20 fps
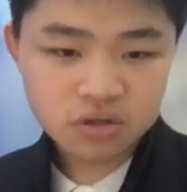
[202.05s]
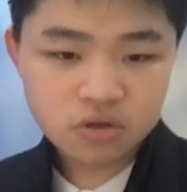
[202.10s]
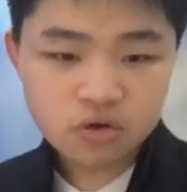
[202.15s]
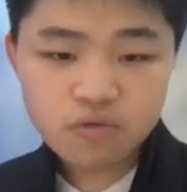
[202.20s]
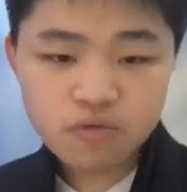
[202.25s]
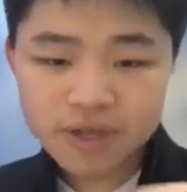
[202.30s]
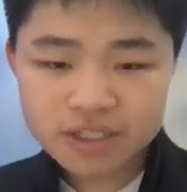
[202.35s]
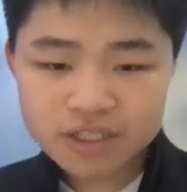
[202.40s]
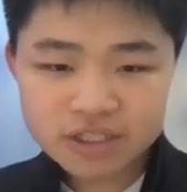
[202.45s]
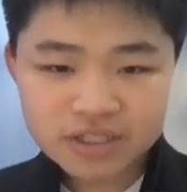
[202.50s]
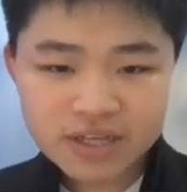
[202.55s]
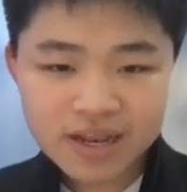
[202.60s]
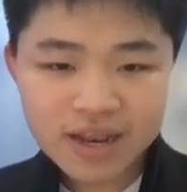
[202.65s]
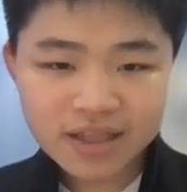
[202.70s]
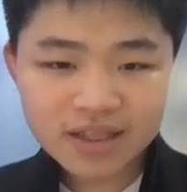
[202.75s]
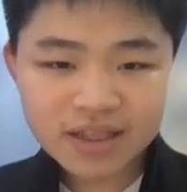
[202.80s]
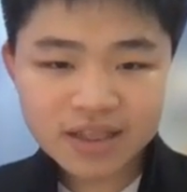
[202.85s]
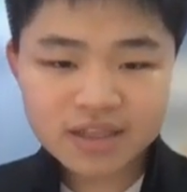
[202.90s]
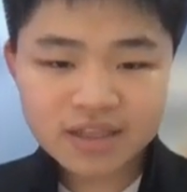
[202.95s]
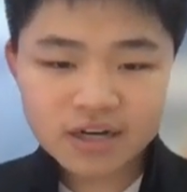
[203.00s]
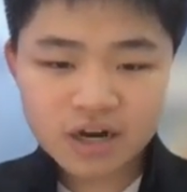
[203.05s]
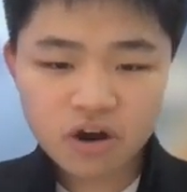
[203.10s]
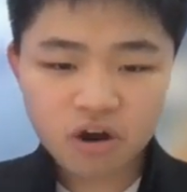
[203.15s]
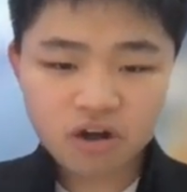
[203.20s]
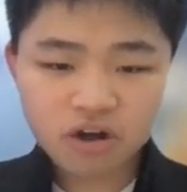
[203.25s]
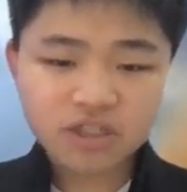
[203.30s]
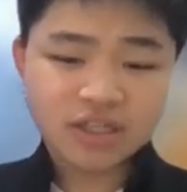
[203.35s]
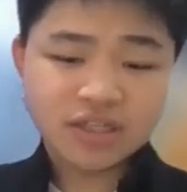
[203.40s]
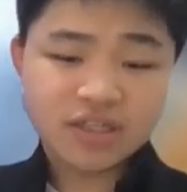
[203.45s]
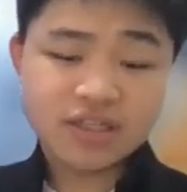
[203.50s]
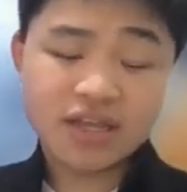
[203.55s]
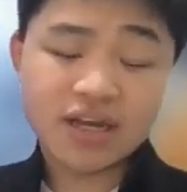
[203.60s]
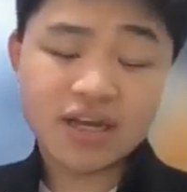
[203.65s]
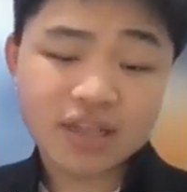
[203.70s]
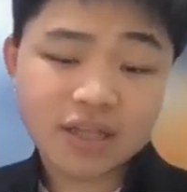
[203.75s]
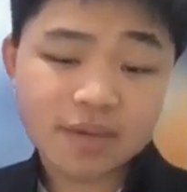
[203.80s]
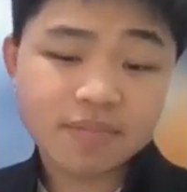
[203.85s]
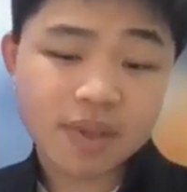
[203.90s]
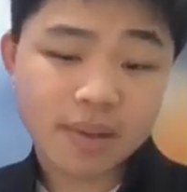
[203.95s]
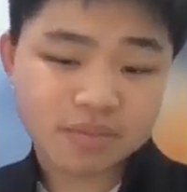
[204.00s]
To which they then later
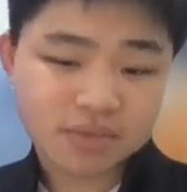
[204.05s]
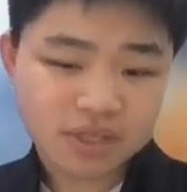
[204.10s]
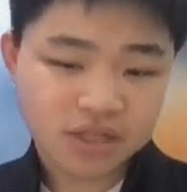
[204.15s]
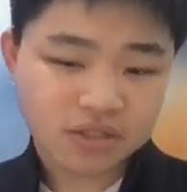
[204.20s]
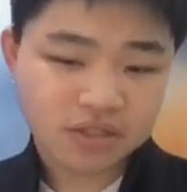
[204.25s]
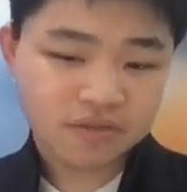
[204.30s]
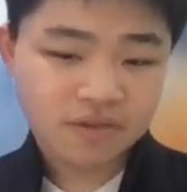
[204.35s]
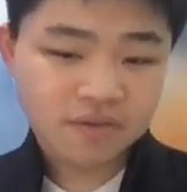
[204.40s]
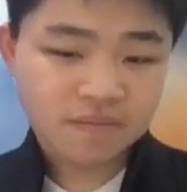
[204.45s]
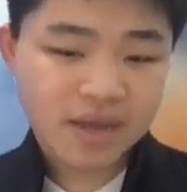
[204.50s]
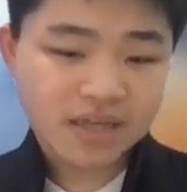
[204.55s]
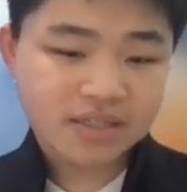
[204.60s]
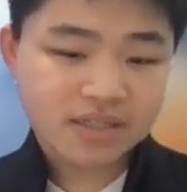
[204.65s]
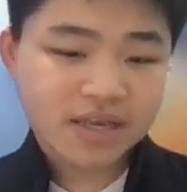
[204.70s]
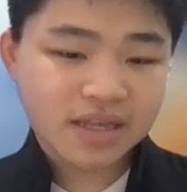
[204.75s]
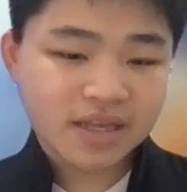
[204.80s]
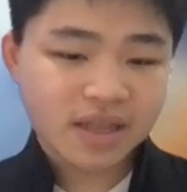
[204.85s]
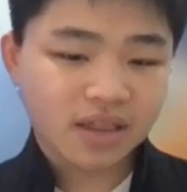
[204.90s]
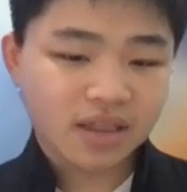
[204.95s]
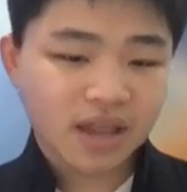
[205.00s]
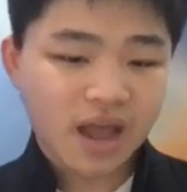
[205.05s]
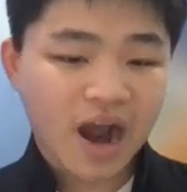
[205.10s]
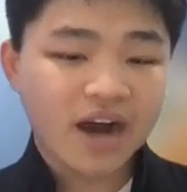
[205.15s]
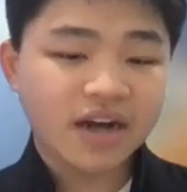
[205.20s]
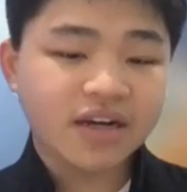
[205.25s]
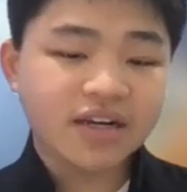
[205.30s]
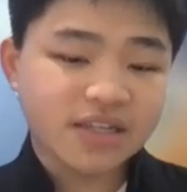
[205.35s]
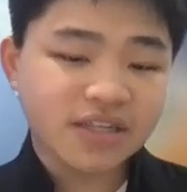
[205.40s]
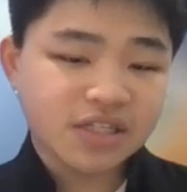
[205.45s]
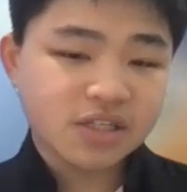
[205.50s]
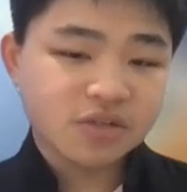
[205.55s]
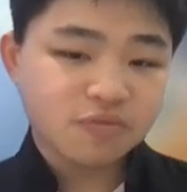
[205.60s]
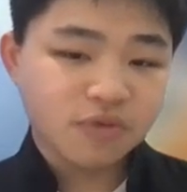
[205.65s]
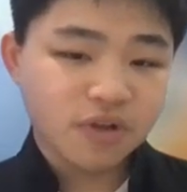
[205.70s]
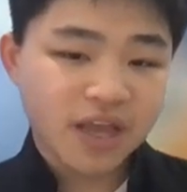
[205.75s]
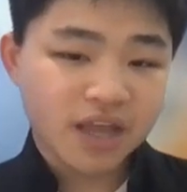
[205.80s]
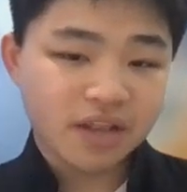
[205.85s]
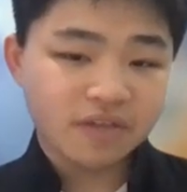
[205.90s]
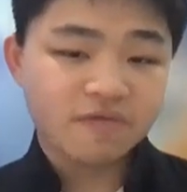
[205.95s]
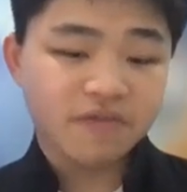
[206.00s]
contradict themselves by saying that artists
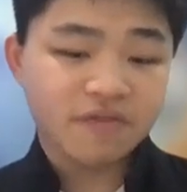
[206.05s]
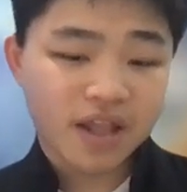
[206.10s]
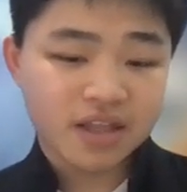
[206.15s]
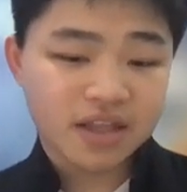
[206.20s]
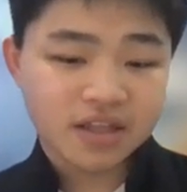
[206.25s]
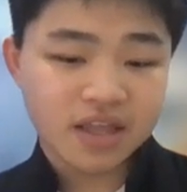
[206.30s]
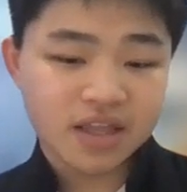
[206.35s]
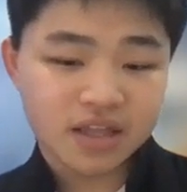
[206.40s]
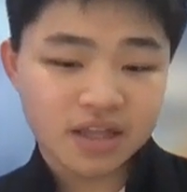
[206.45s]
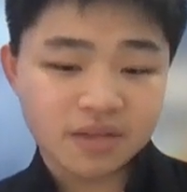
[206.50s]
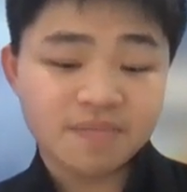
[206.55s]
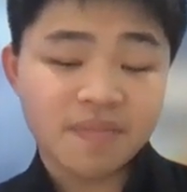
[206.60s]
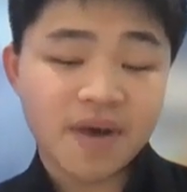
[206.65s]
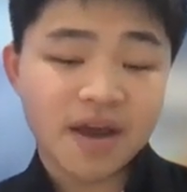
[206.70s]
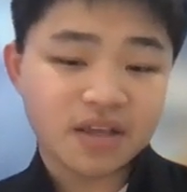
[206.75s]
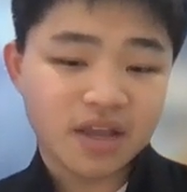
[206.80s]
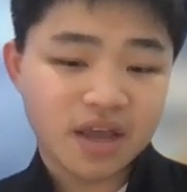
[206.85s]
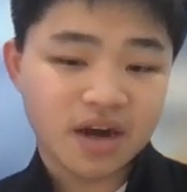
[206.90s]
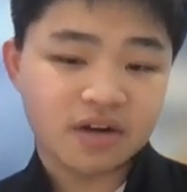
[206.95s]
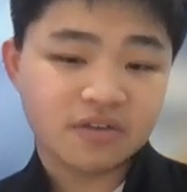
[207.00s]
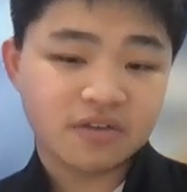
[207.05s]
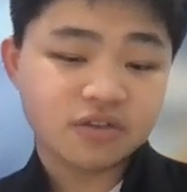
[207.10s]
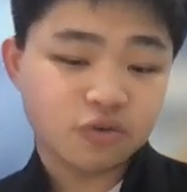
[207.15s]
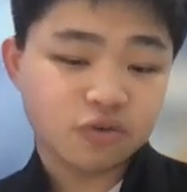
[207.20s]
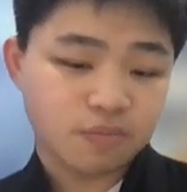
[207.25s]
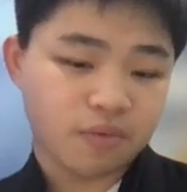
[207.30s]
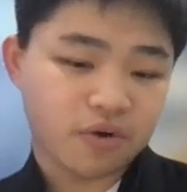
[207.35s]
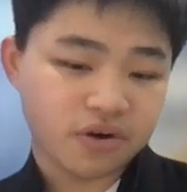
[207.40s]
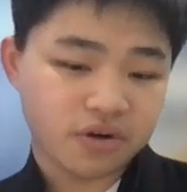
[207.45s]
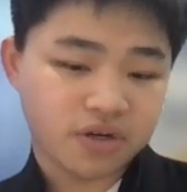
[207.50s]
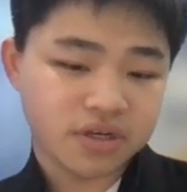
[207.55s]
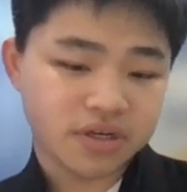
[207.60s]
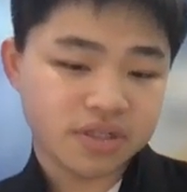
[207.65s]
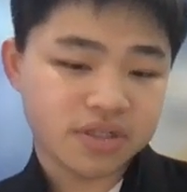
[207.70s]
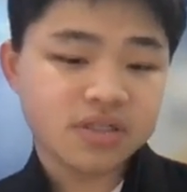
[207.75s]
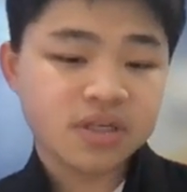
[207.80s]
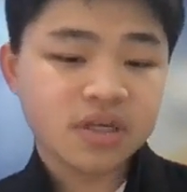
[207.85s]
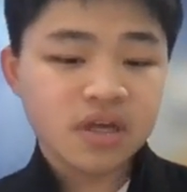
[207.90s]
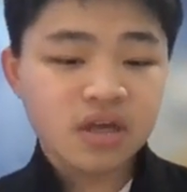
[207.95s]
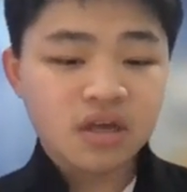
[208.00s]
will get validated by their
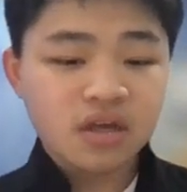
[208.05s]
supporters.